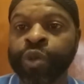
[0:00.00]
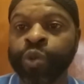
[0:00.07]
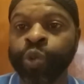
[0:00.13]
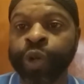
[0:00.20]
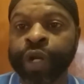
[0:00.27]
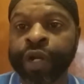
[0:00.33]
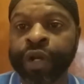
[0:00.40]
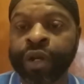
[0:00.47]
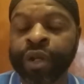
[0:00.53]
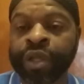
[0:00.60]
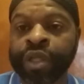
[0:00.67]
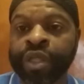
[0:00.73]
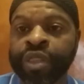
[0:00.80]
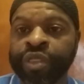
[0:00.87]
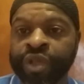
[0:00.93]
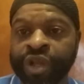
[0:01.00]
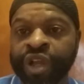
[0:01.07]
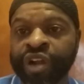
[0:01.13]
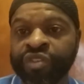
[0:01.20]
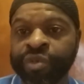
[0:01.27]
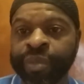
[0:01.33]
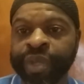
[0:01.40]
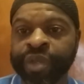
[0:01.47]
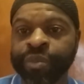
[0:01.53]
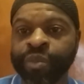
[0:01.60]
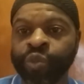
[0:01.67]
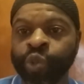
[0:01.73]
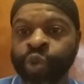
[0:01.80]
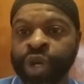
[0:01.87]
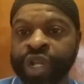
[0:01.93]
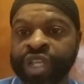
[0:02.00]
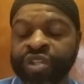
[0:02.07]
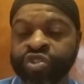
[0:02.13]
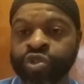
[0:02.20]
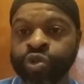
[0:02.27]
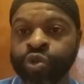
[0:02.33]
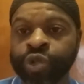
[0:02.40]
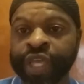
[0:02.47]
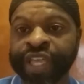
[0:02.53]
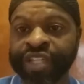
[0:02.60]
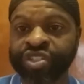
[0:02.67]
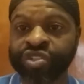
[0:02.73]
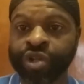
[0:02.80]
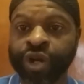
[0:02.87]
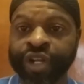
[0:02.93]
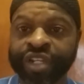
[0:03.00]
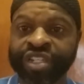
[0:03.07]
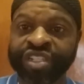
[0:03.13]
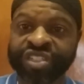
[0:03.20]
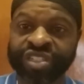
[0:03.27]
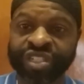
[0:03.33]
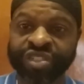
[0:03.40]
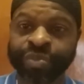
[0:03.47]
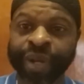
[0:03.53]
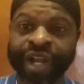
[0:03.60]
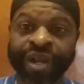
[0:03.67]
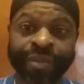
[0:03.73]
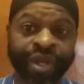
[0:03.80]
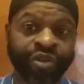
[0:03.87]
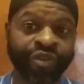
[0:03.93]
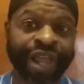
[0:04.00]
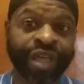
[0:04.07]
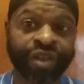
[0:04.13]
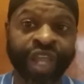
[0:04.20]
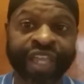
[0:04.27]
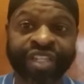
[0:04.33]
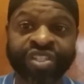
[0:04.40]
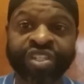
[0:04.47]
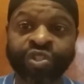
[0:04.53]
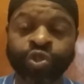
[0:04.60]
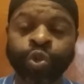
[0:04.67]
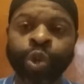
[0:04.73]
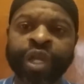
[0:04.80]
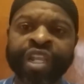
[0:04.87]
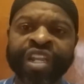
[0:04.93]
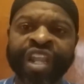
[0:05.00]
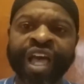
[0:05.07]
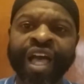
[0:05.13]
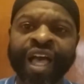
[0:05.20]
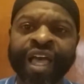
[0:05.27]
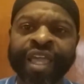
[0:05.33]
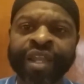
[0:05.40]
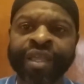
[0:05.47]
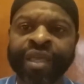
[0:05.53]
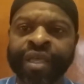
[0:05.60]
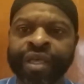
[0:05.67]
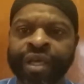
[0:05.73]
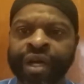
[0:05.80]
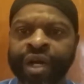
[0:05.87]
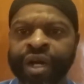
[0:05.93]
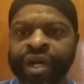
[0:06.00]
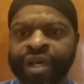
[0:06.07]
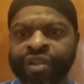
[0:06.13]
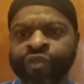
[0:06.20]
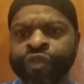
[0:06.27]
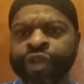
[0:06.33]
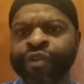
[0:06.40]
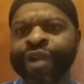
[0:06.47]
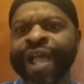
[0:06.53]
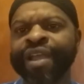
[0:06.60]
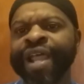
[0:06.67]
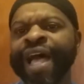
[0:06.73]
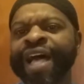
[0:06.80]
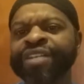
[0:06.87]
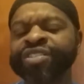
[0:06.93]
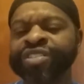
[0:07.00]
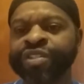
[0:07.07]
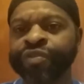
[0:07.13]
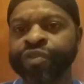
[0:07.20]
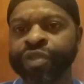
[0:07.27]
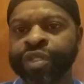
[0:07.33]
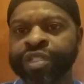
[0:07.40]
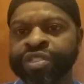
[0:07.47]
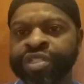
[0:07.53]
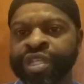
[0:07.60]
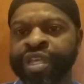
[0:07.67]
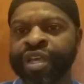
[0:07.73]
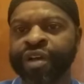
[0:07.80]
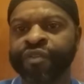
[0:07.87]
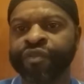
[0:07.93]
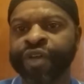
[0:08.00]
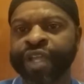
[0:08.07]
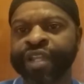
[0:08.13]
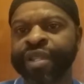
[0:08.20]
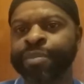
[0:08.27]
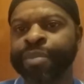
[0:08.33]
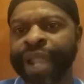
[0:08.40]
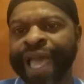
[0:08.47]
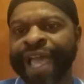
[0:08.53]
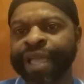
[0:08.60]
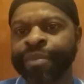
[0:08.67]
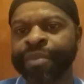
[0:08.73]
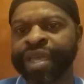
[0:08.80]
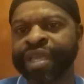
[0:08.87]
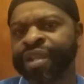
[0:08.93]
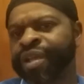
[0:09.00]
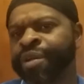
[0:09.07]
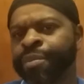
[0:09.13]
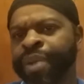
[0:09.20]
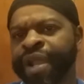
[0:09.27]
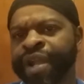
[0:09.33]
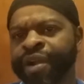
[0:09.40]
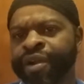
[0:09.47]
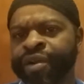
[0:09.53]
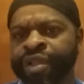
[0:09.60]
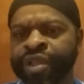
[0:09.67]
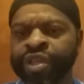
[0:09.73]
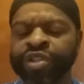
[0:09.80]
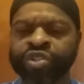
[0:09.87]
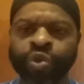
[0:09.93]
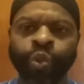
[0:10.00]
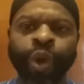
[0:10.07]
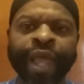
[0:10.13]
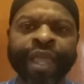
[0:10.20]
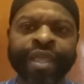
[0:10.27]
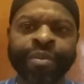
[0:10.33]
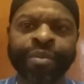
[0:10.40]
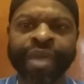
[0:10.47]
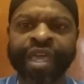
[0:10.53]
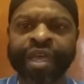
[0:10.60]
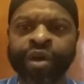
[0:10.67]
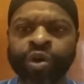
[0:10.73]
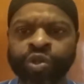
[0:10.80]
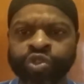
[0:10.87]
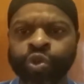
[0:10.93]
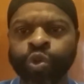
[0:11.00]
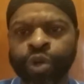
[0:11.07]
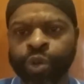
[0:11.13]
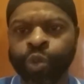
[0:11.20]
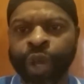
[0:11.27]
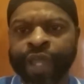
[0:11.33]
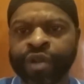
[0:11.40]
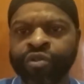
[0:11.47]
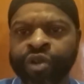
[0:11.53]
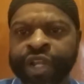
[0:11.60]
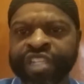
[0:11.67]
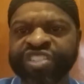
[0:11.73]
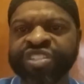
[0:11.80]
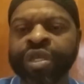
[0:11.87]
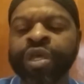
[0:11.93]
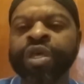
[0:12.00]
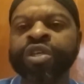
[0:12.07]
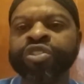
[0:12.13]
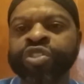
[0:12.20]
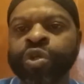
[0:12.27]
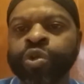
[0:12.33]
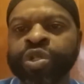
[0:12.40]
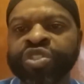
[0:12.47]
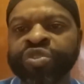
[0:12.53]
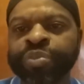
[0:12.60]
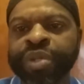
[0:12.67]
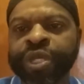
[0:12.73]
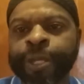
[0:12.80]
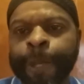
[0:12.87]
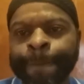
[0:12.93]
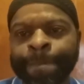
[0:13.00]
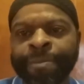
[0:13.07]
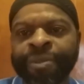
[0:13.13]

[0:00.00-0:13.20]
where the government wanted to, they had started this experiment around 1929 uh, to figure out how syphilis affected black men compared to white males or the white race, so to speak.